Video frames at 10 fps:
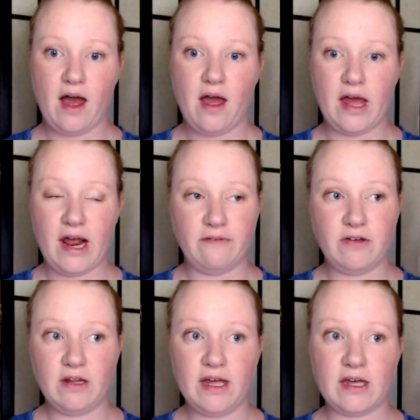And I
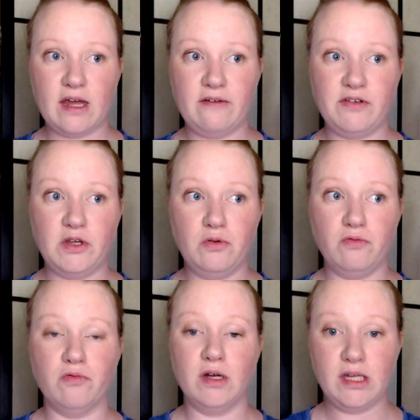feel like if you
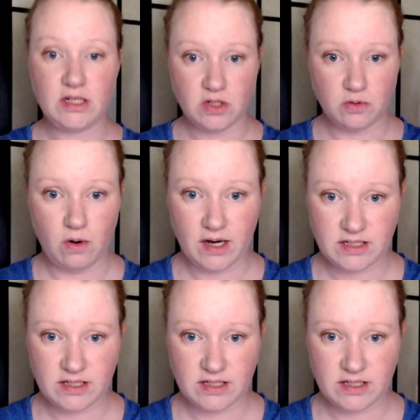really do want